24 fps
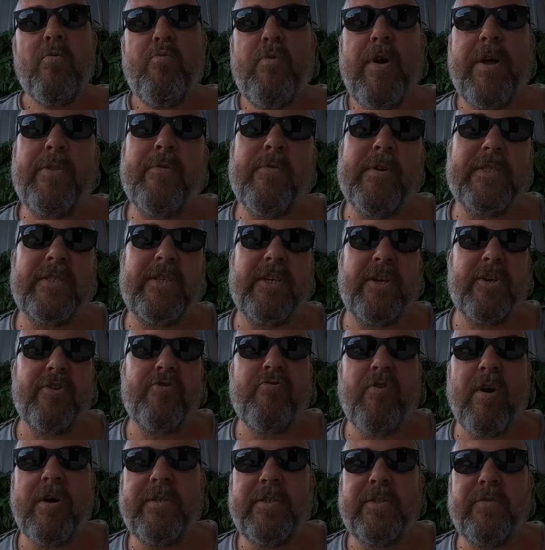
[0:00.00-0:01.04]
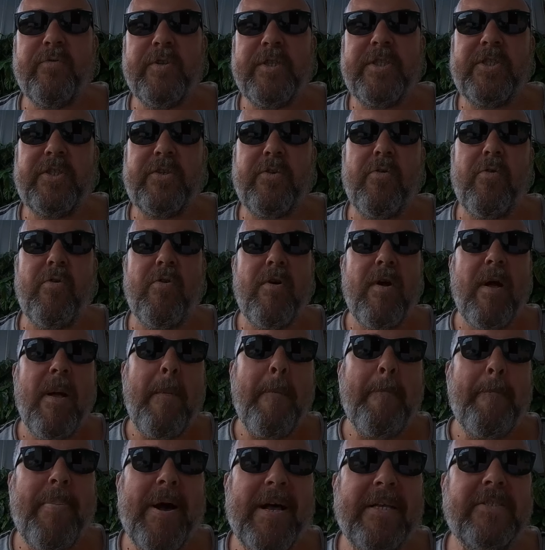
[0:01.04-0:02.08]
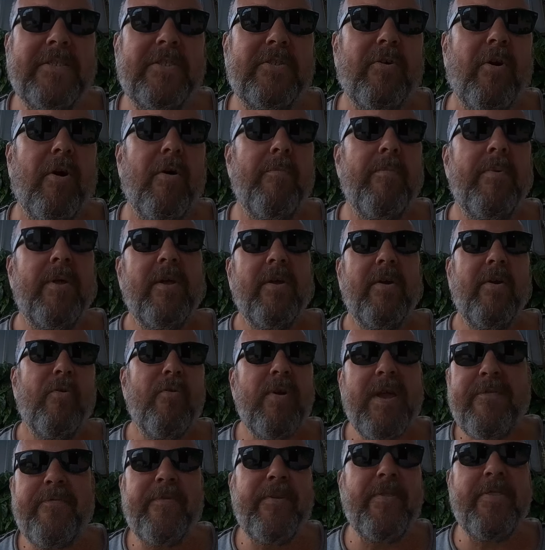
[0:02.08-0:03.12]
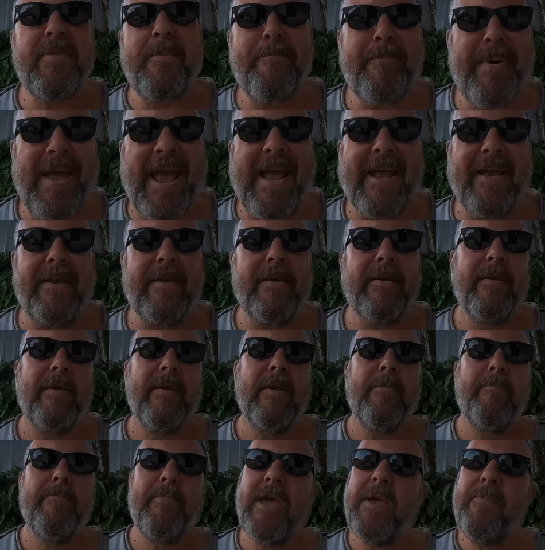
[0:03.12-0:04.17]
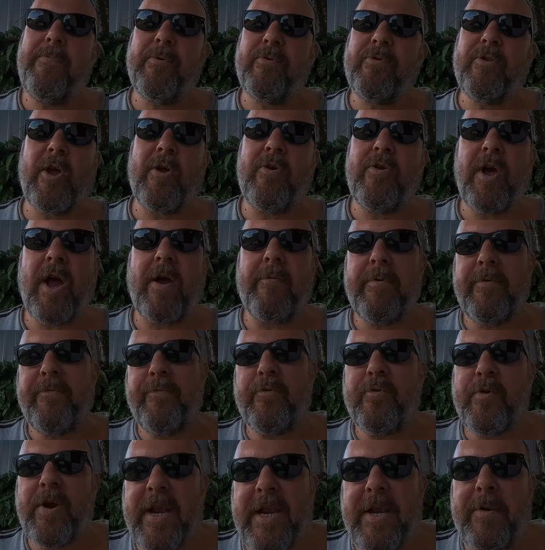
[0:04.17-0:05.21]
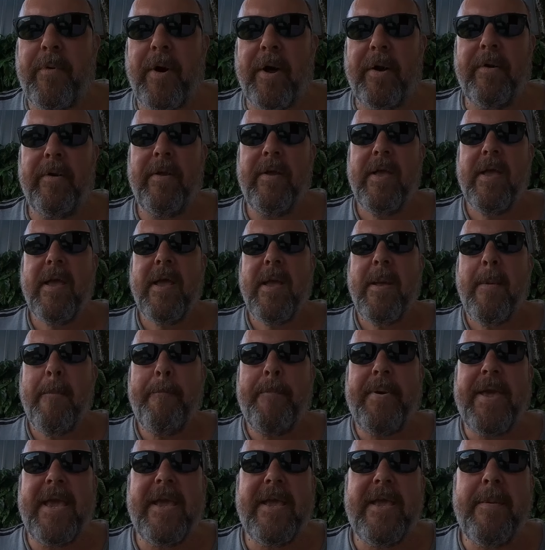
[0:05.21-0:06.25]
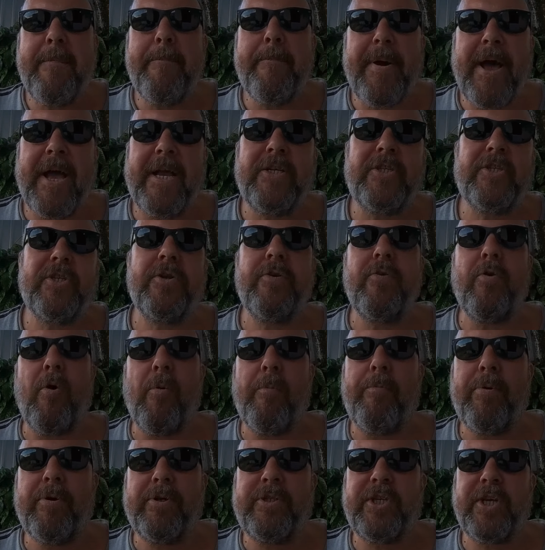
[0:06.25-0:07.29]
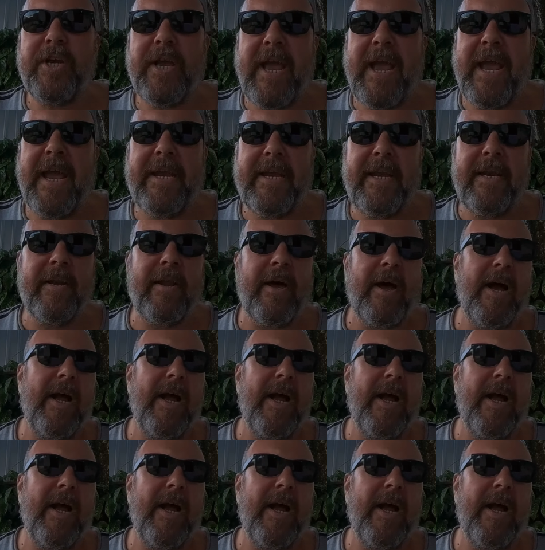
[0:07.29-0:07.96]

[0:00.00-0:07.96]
Whether it's at a grocery store, bus stop, or even at the bank, people don't hurry for anyone. Being impatient or pushing ahead in